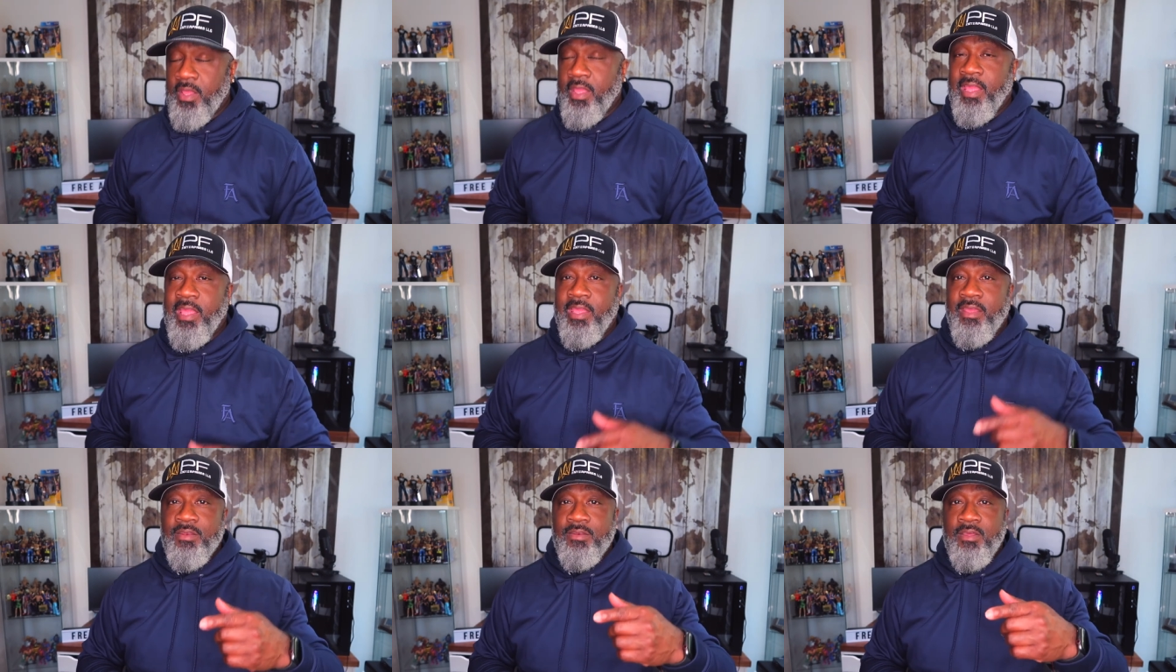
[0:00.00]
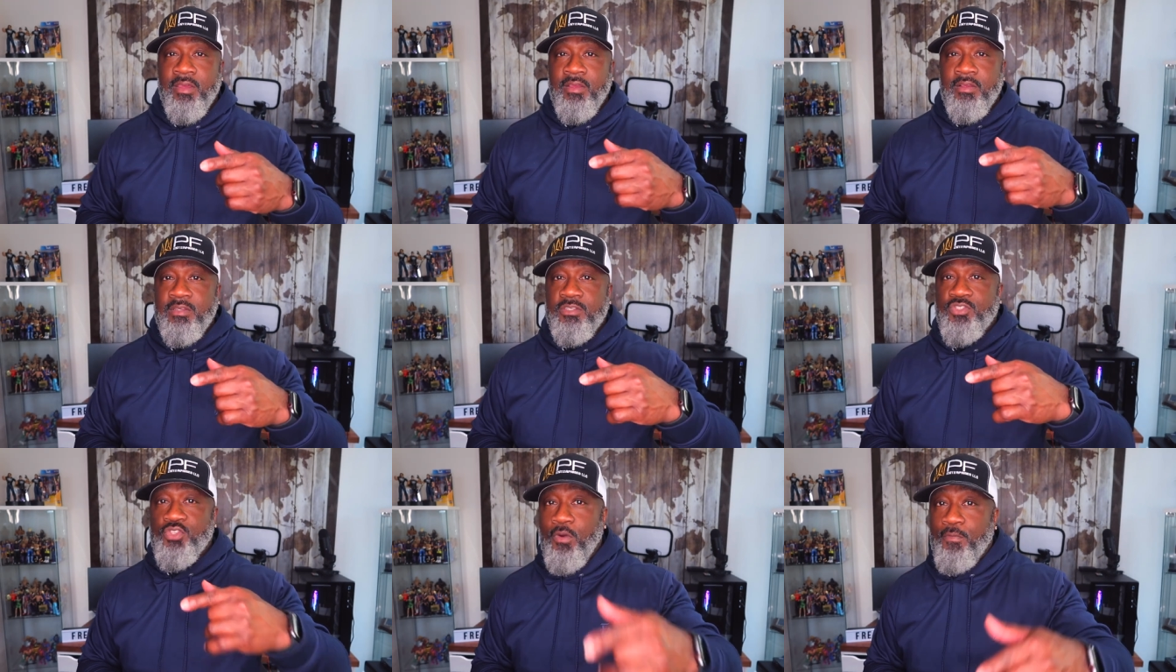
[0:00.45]
And
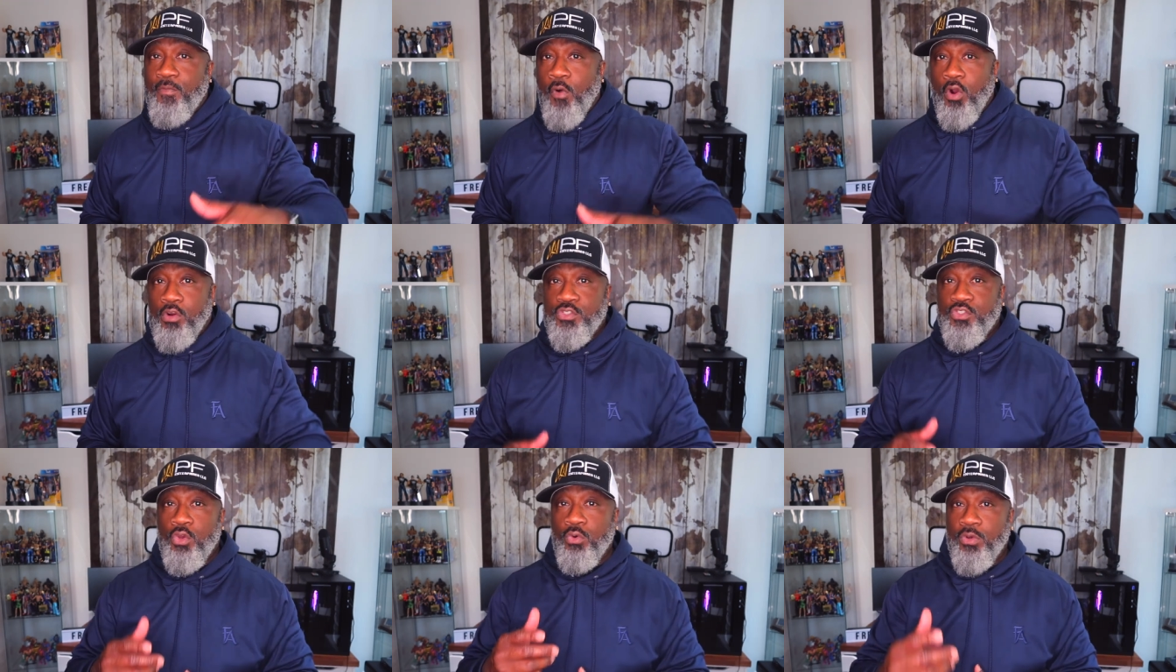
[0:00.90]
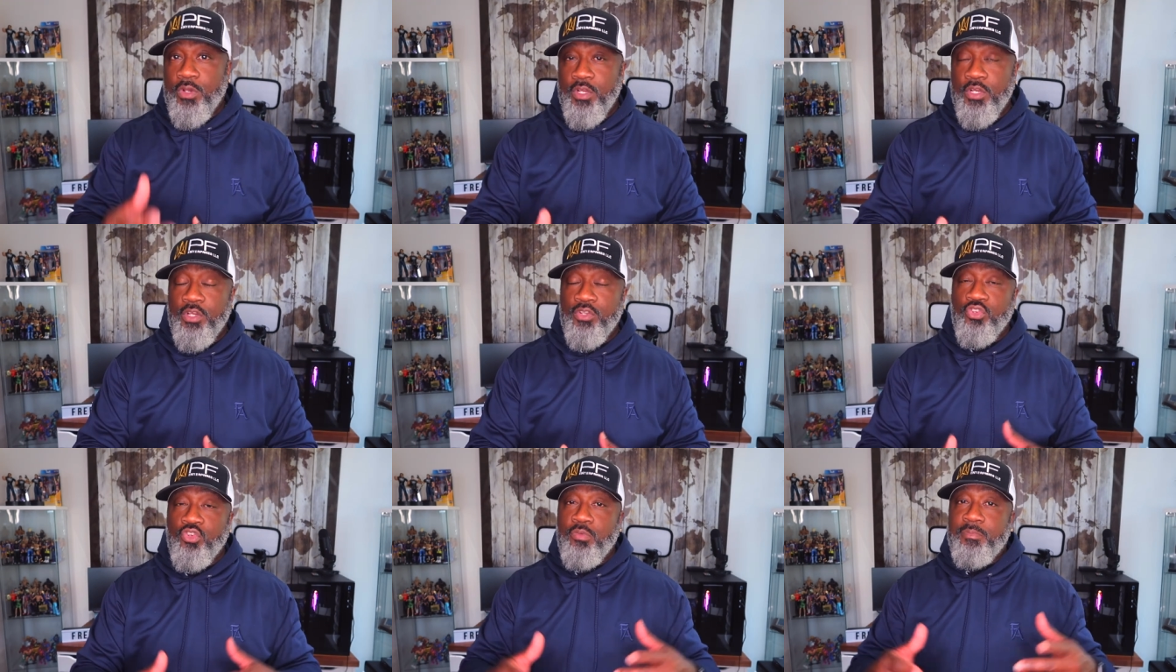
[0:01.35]
so far so
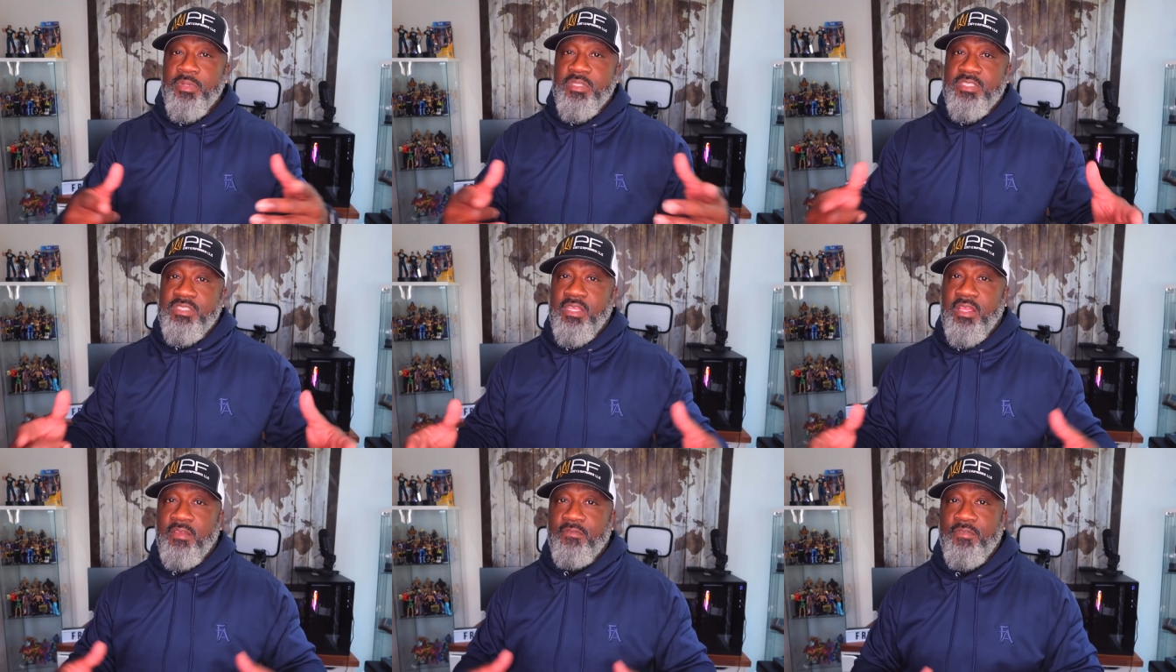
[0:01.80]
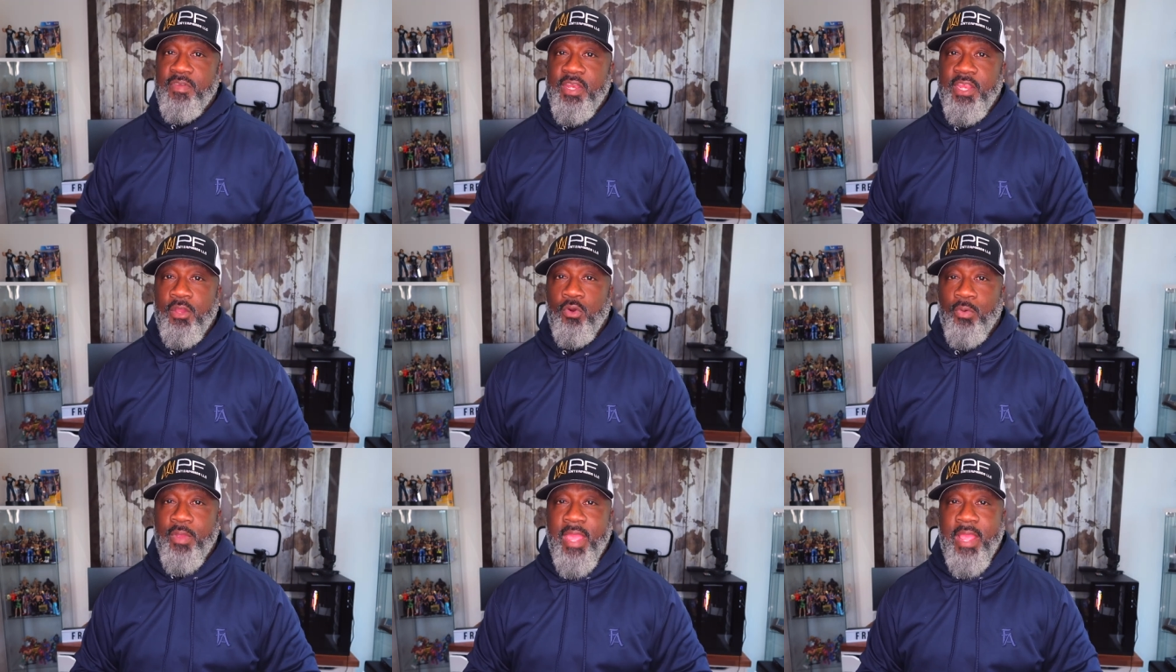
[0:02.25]
good. You've been seeing
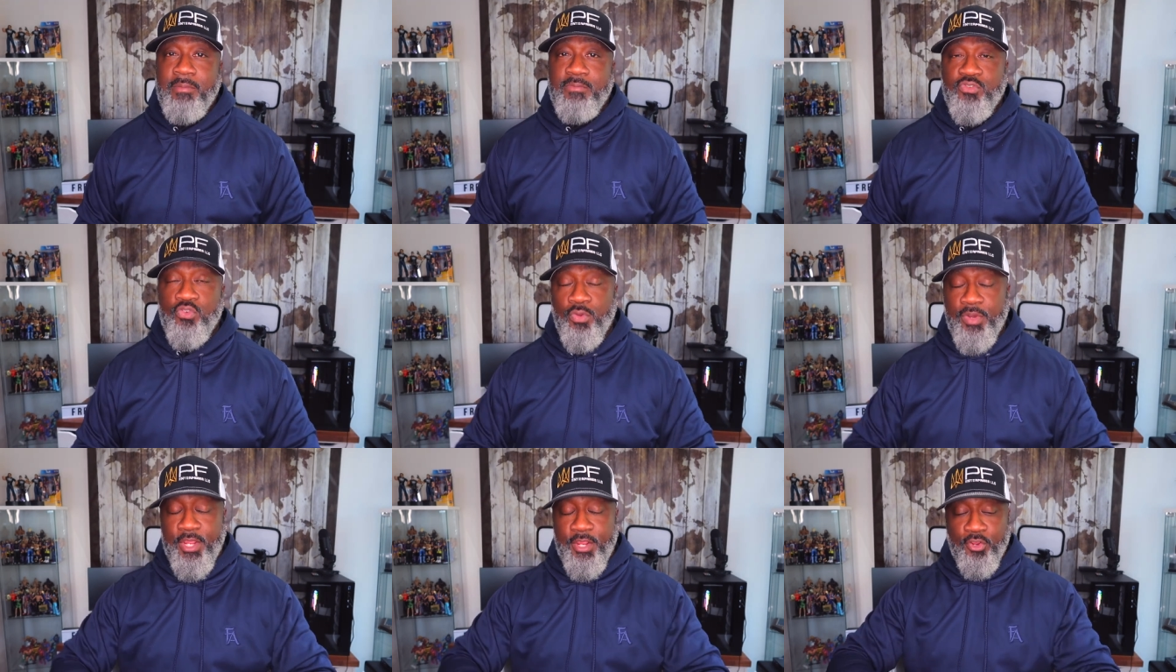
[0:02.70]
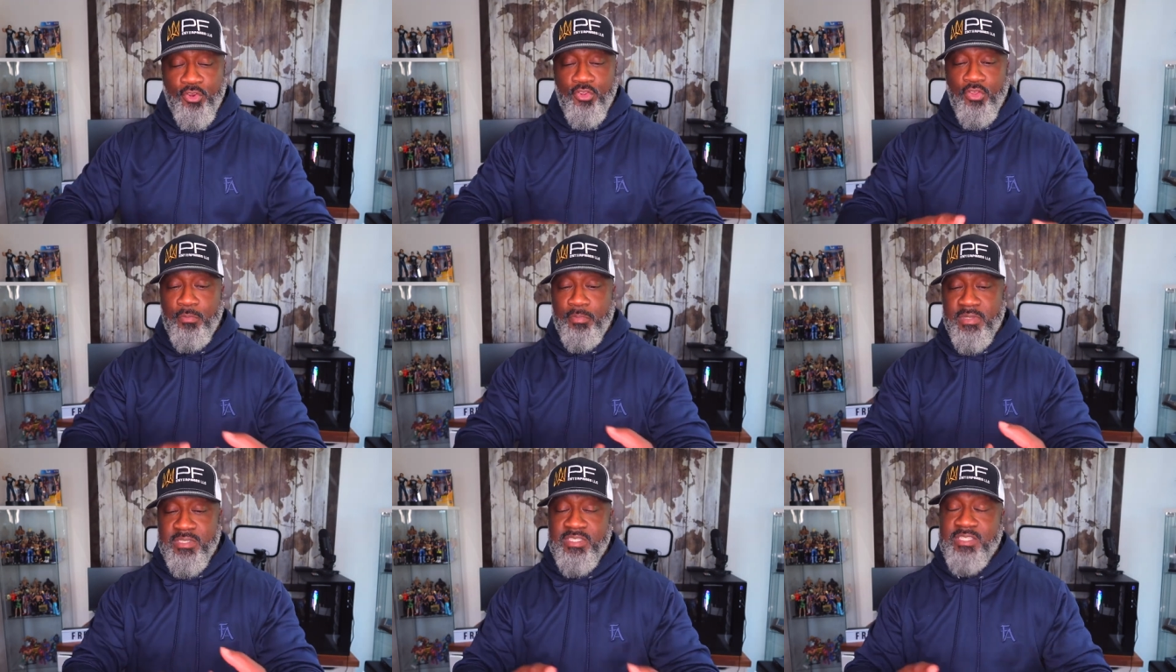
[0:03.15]
video games on here.
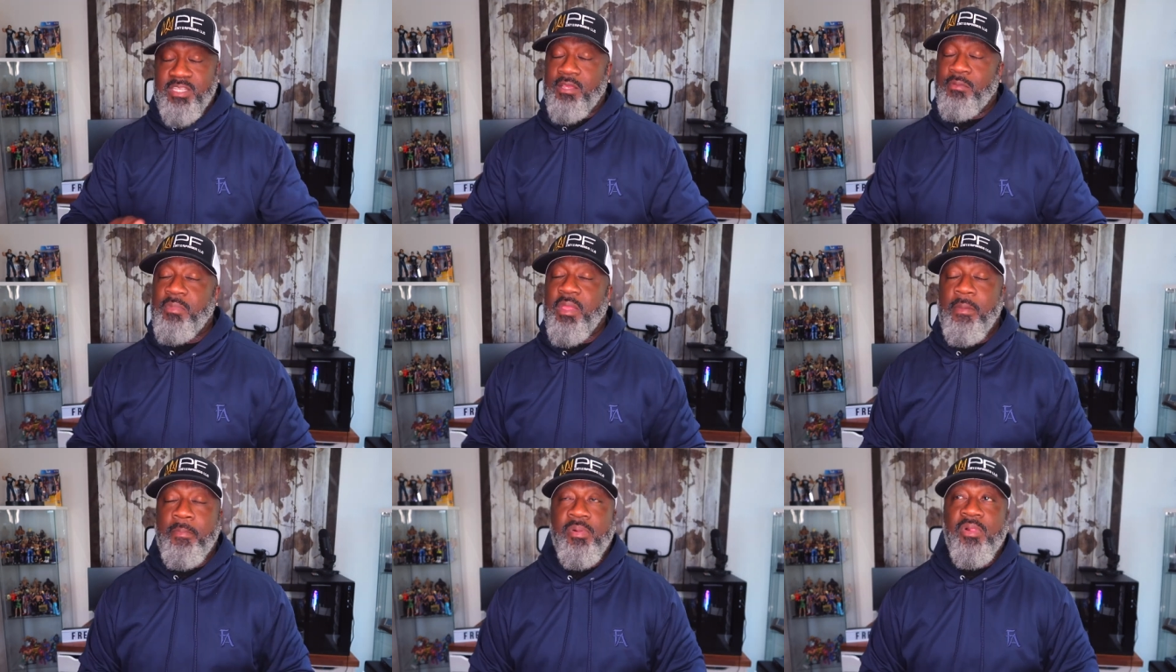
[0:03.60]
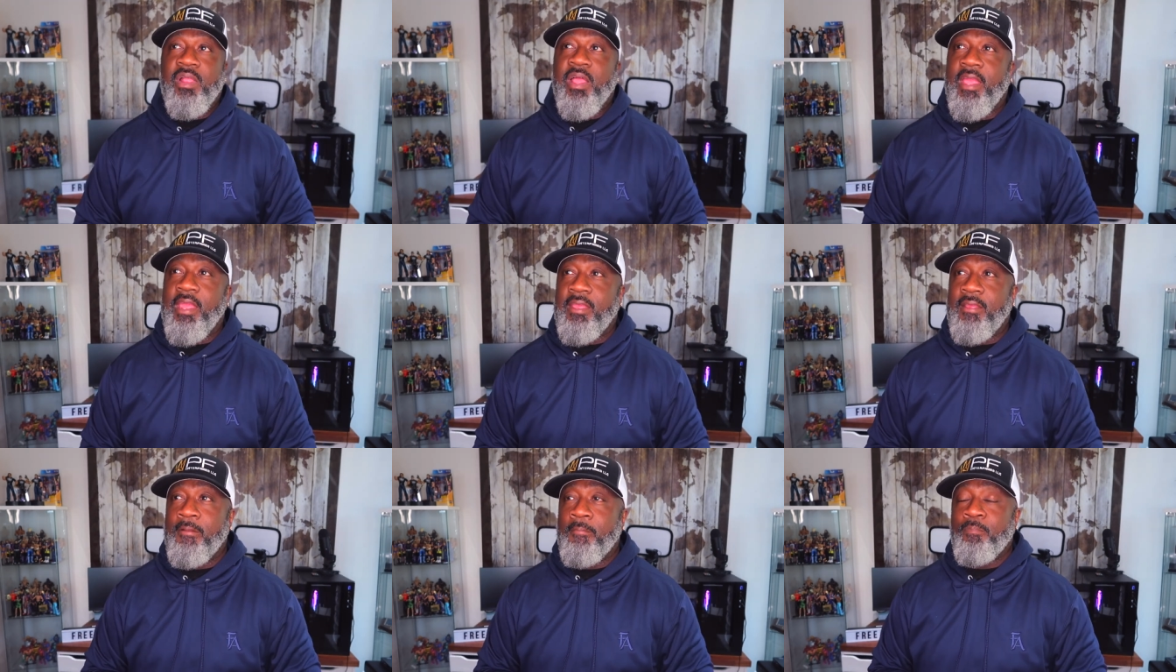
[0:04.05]
You've been seeing me
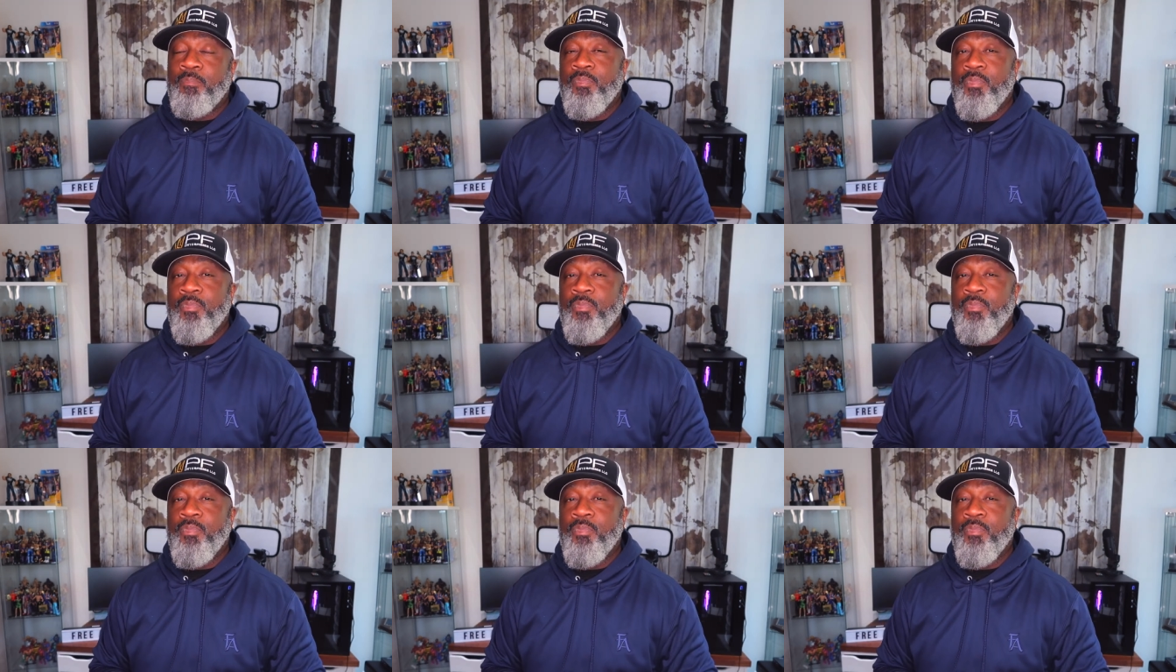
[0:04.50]
play